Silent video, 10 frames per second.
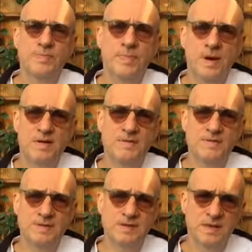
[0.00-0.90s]
part of
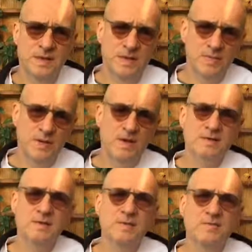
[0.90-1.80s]
this
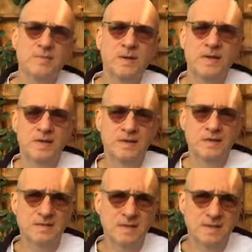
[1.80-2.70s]
process of beginning
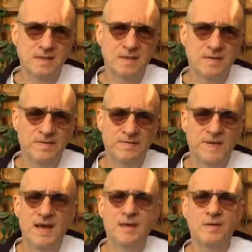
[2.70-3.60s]
to see the
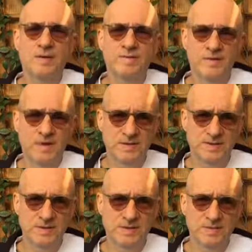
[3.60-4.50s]
value of
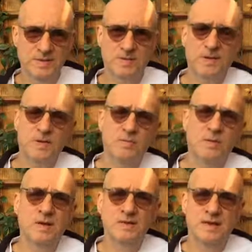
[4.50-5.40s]
relationships, so that you're
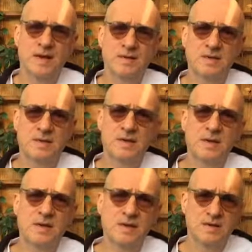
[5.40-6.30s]
willing to actually
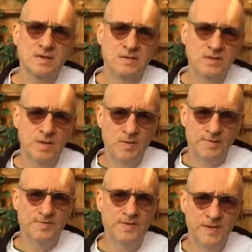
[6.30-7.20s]
show up
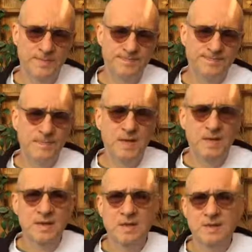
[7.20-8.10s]
for them.
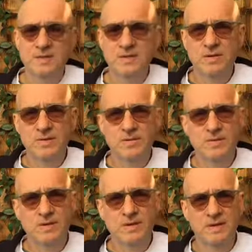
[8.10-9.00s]
So
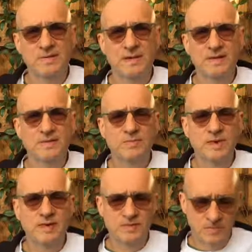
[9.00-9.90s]
in the next
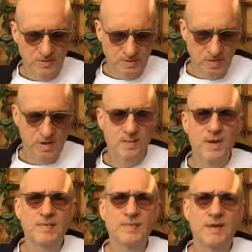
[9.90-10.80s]
weeks, we'll talk
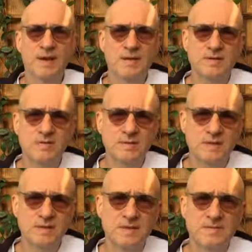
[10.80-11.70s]
about the
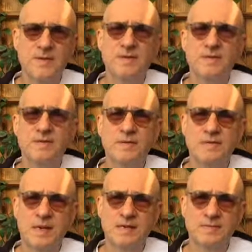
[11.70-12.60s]
characteristics of the other
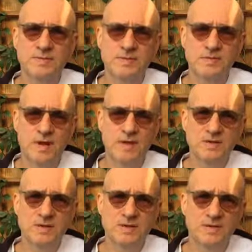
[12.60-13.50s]
attachment
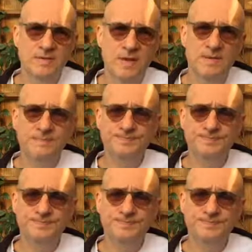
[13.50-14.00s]
strategies, and then